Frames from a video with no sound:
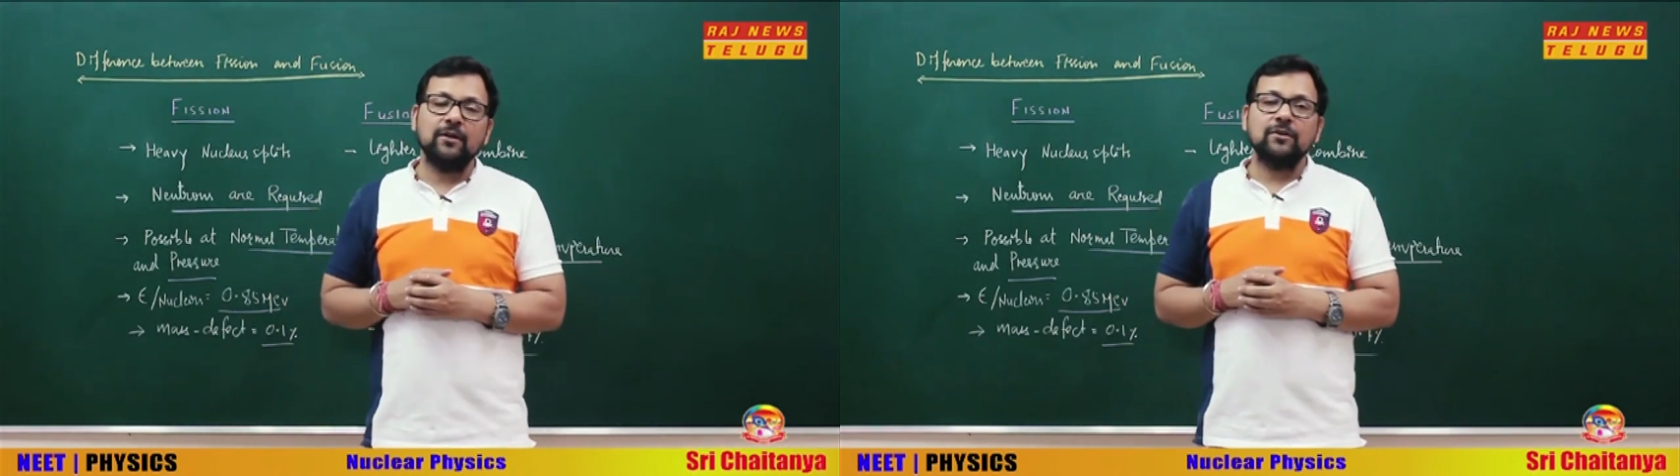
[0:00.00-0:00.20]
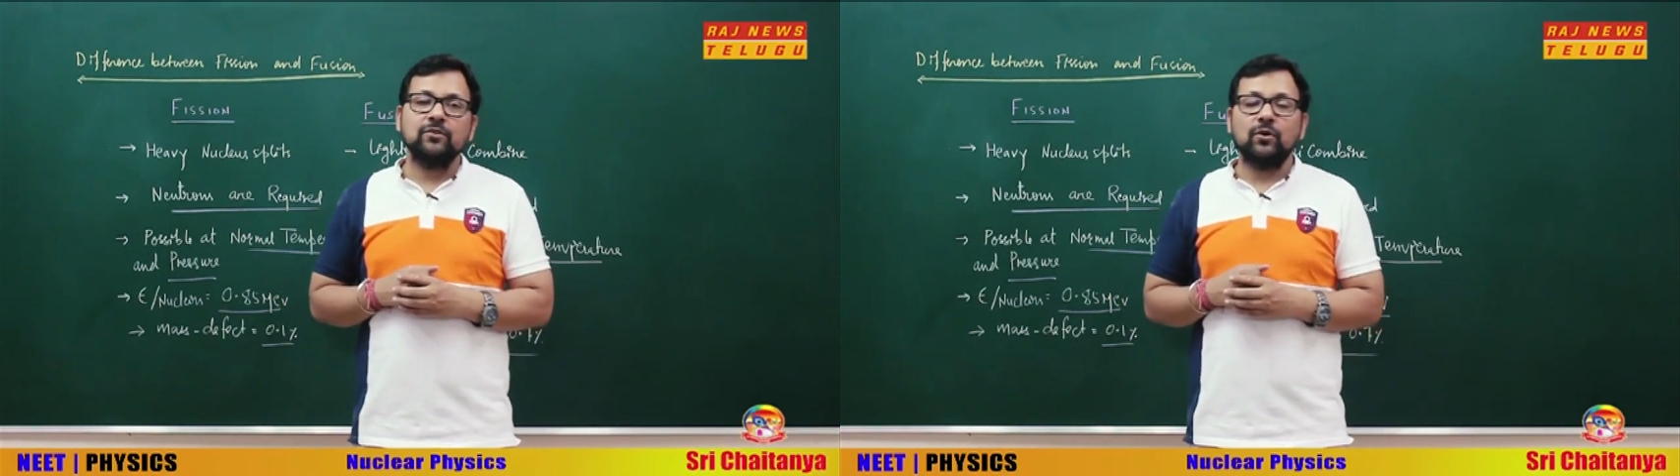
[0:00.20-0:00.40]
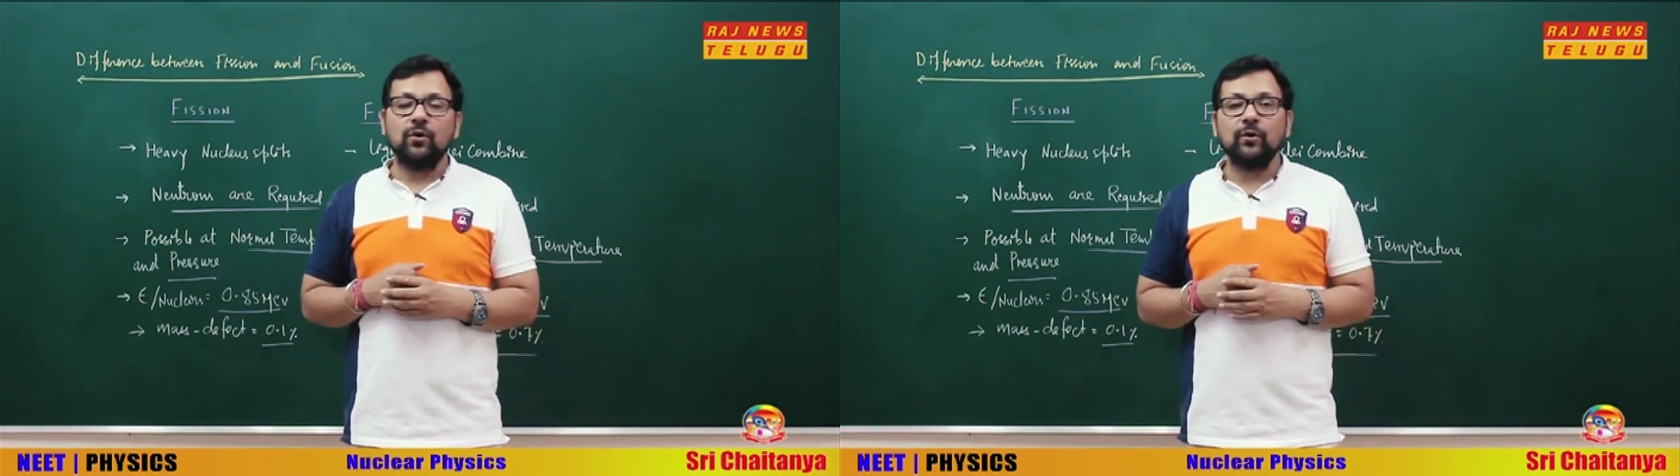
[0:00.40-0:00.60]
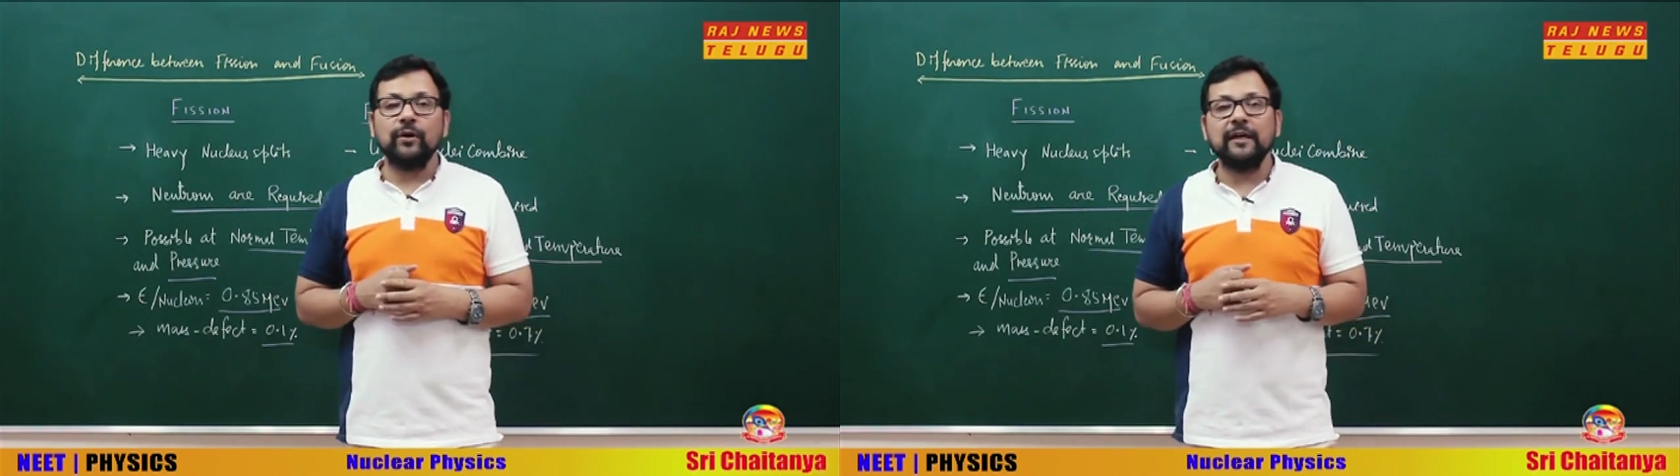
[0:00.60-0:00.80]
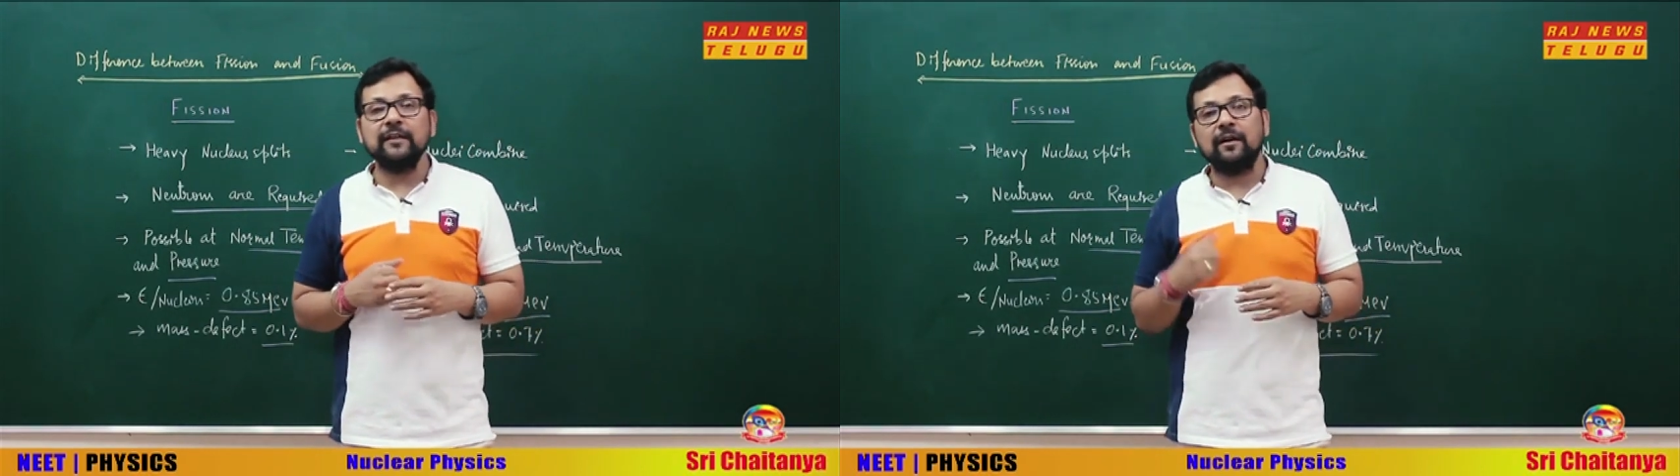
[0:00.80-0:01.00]
So
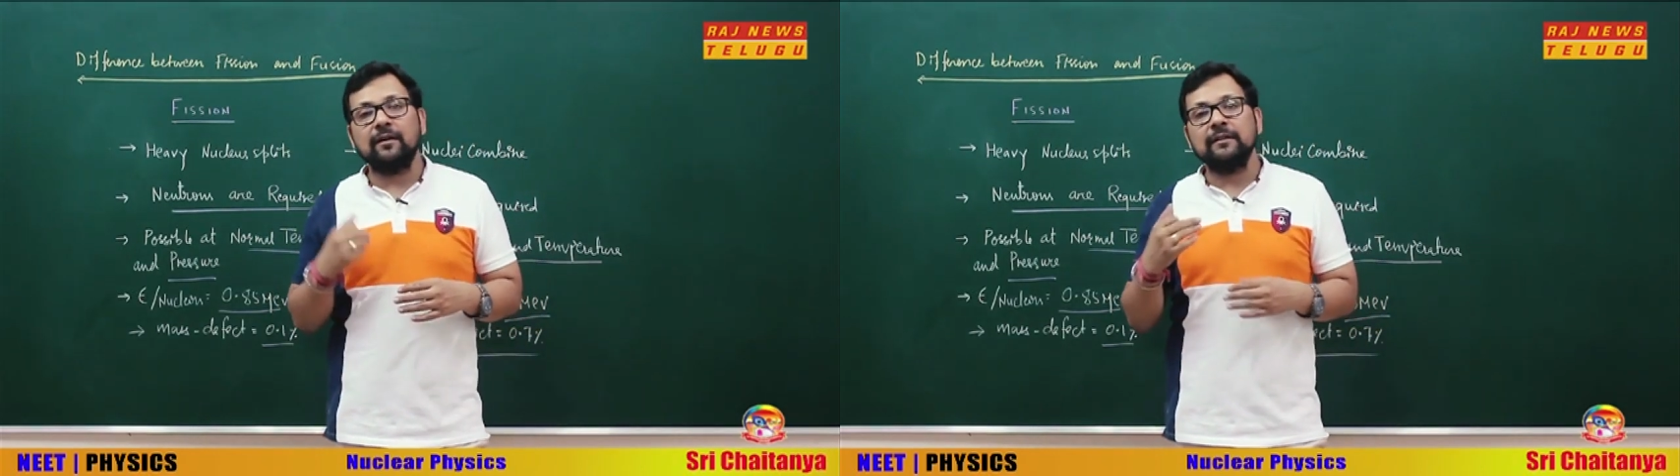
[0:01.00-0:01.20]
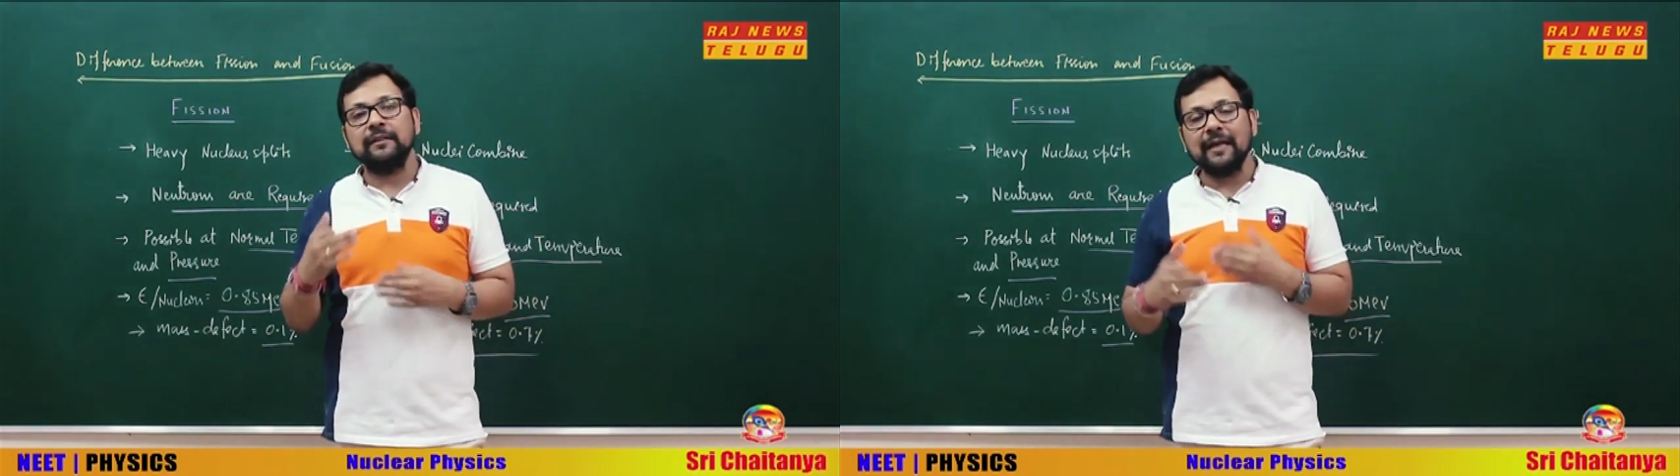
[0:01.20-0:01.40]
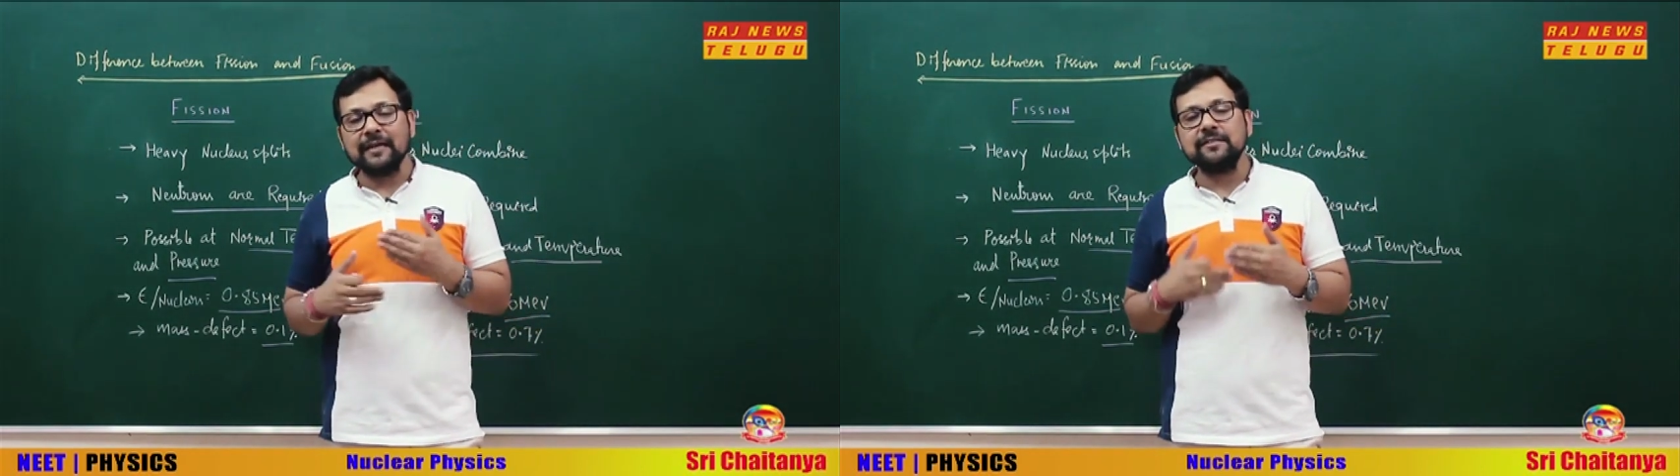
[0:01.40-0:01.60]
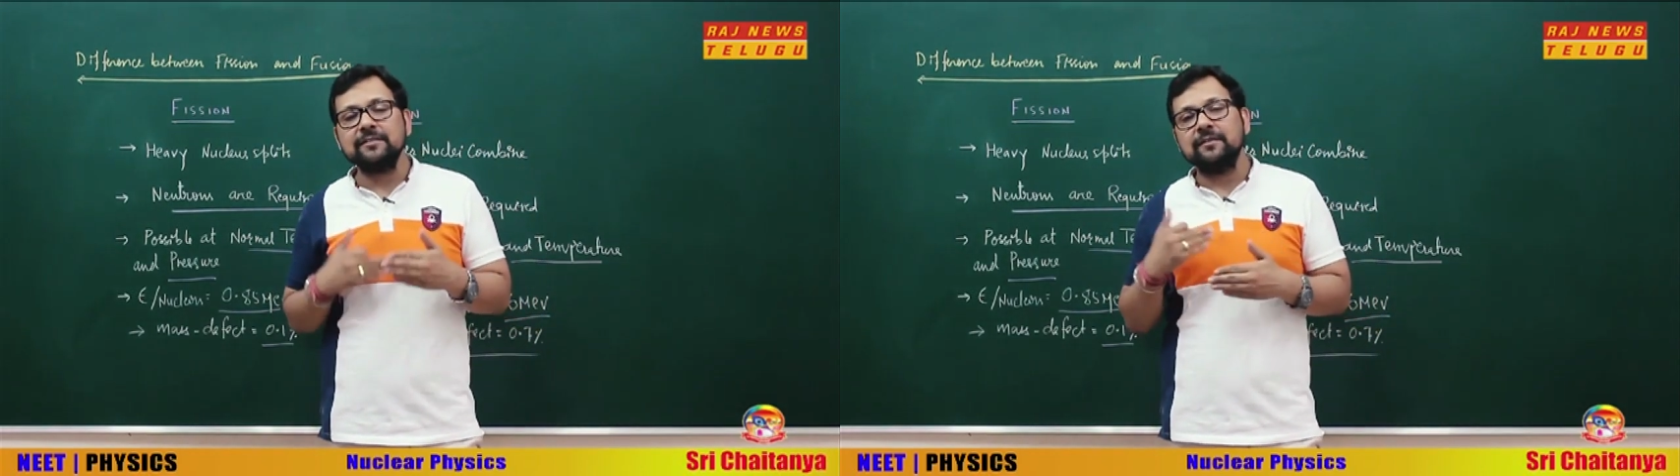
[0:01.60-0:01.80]
in our next